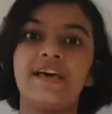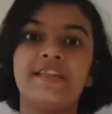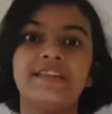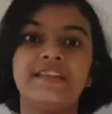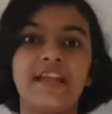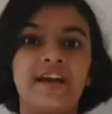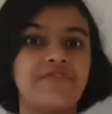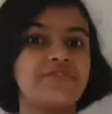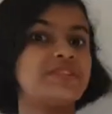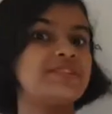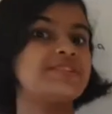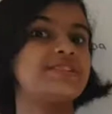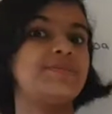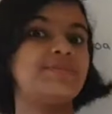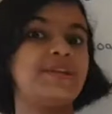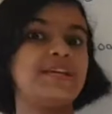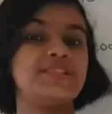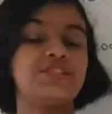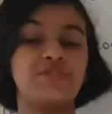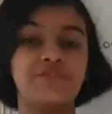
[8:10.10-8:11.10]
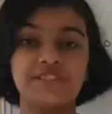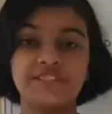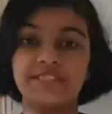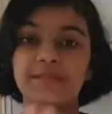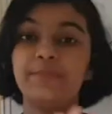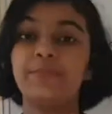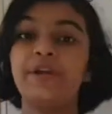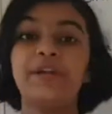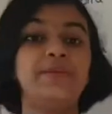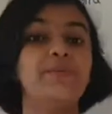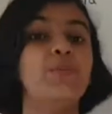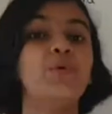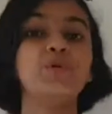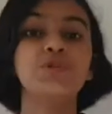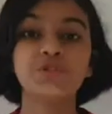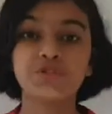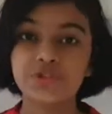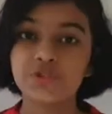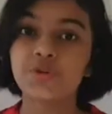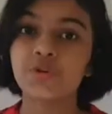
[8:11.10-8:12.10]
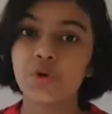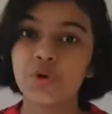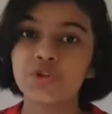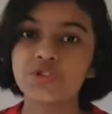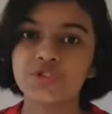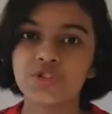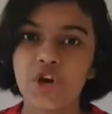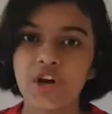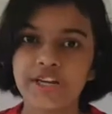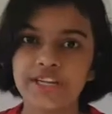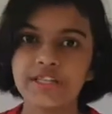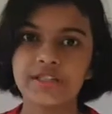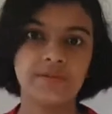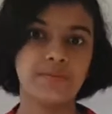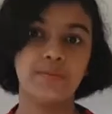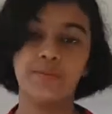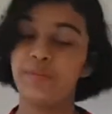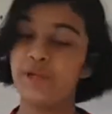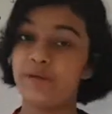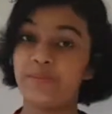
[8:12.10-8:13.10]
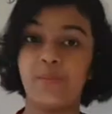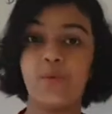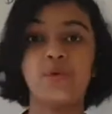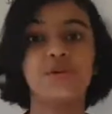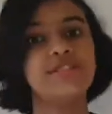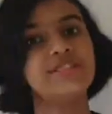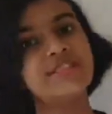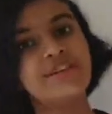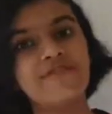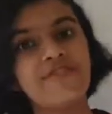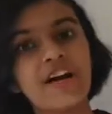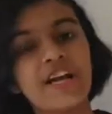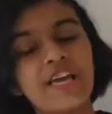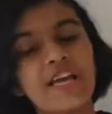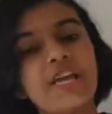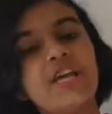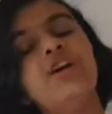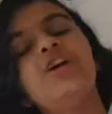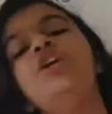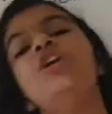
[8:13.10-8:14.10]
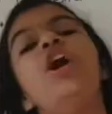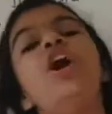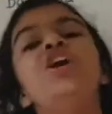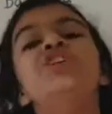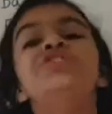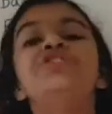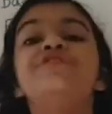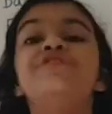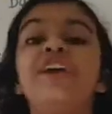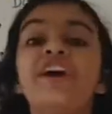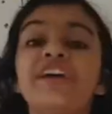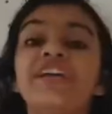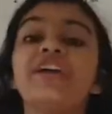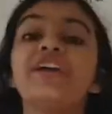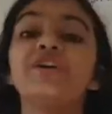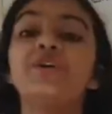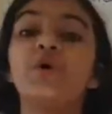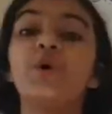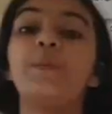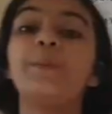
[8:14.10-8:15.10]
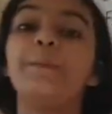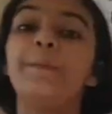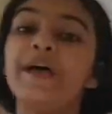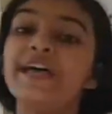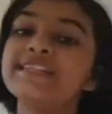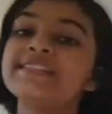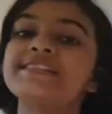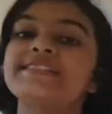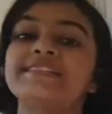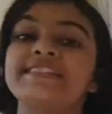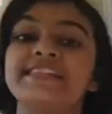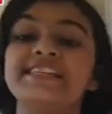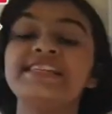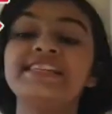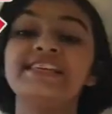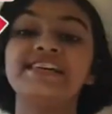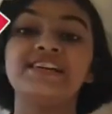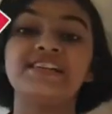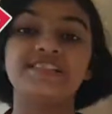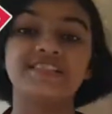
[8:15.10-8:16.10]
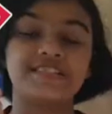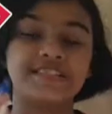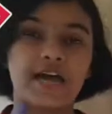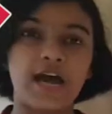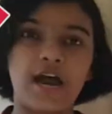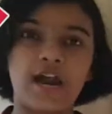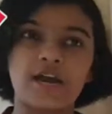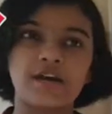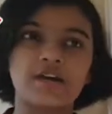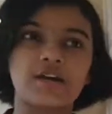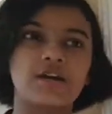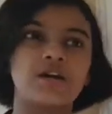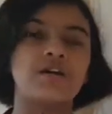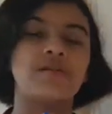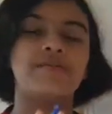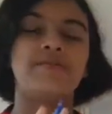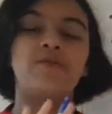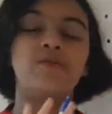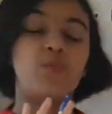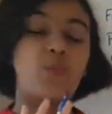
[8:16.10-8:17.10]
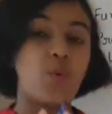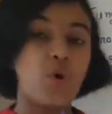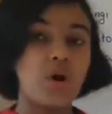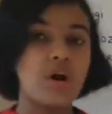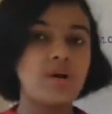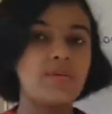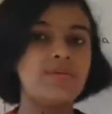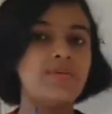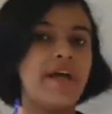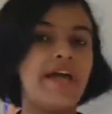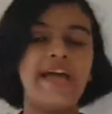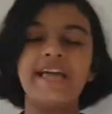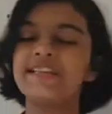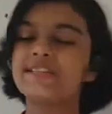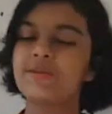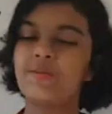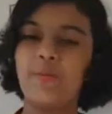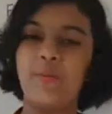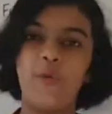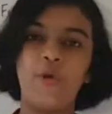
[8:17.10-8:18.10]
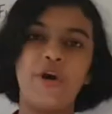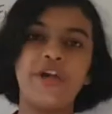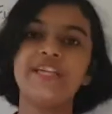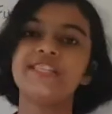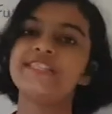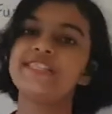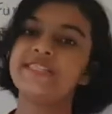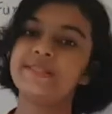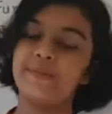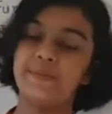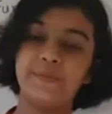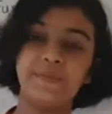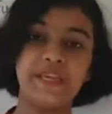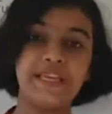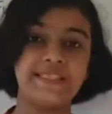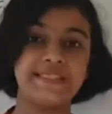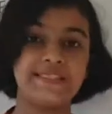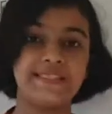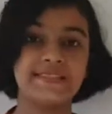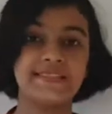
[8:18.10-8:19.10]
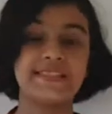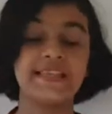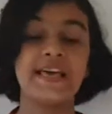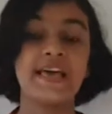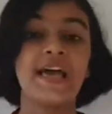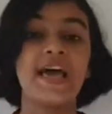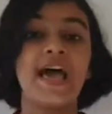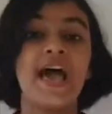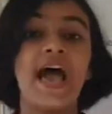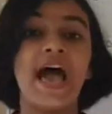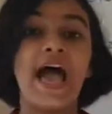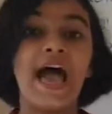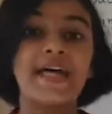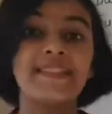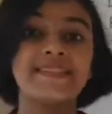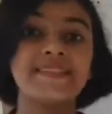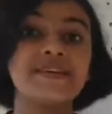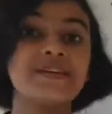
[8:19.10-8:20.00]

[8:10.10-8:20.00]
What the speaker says: then after some days you will see bread mold grows on it. Bread mold is a fungi. So fungi grow best in dark, warm and moist places. And